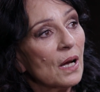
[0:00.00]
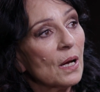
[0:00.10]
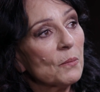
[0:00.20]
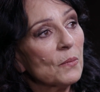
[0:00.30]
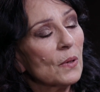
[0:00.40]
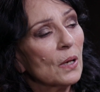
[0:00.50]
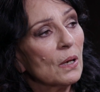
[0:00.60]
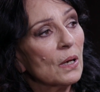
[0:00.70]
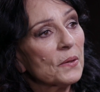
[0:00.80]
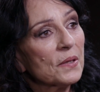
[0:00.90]

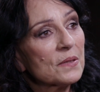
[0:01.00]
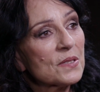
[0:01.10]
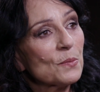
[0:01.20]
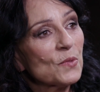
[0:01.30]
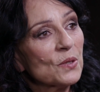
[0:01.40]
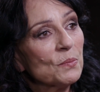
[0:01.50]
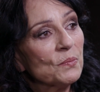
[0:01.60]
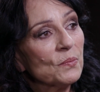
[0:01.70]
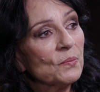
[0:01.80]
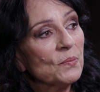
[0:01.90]
I think some of the
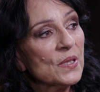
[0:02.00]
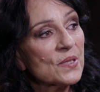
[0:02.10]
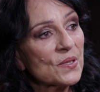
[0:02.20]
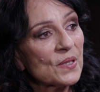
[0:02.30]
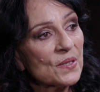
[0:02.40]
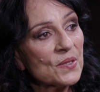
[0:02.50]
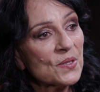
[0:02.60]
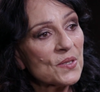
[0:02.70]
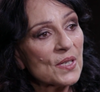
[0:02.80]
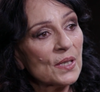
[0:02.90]
best things
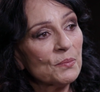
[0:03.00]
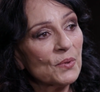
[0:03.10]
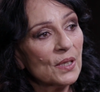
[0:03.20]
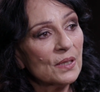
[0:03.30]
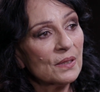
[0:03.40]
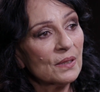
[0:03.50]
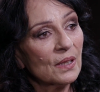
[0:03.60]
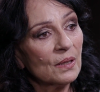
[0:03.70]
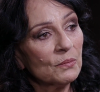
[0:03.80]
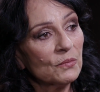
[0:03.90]
to celebrate
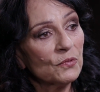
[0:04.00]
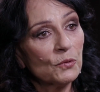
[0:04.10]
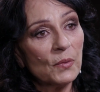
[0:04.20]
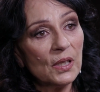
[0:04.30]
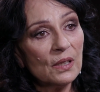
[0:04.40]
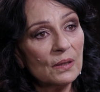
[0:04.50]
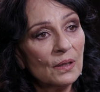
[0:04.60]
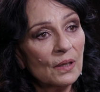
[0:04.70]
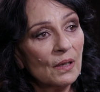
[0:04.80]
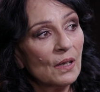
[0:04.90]
for me
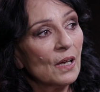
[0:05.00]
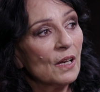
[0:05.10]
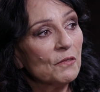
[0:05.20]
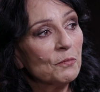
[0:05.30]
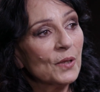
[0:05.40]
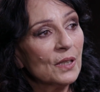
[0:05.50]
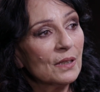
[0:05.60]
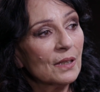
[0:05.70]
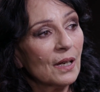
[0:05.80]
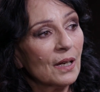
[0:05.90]
have
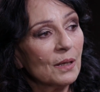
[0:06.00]
been